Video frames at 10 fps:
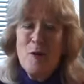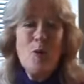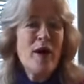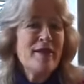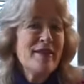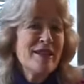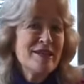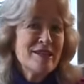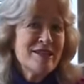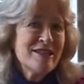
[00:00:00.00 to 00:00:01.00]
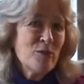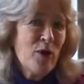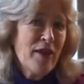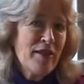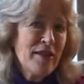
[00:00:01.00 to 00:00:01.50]
When
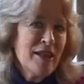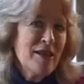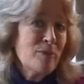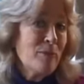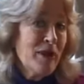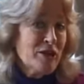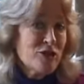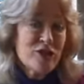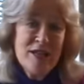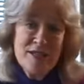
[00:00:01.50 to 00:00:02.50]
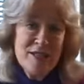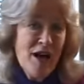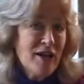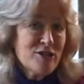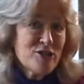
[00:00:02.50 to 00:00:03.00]
the picture does
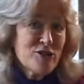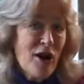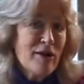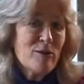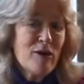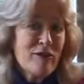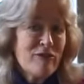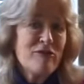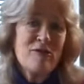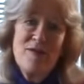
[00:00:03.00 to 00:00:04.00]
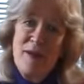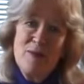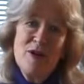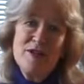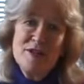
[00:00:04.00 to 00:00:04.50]
not start with f, they
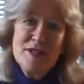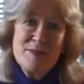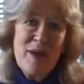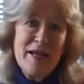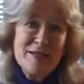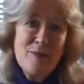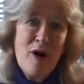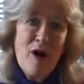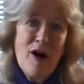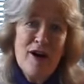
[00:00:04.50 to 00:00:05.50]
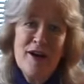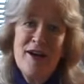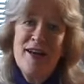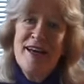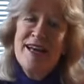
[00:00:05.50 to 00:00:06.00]
press the space bar,
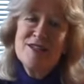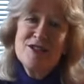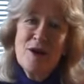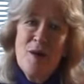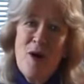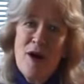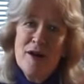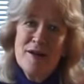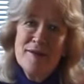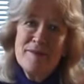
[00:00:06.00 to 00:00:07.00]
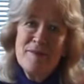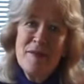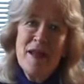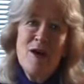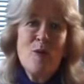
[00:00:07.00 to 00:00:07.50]
and so on.
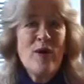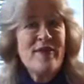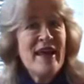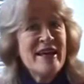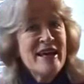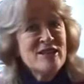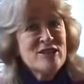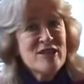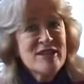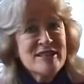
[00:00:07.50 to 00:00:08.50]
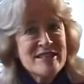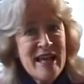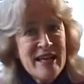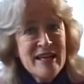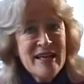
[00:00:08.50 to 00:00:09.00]
When they get to the
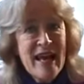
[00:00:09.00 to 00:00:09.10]
second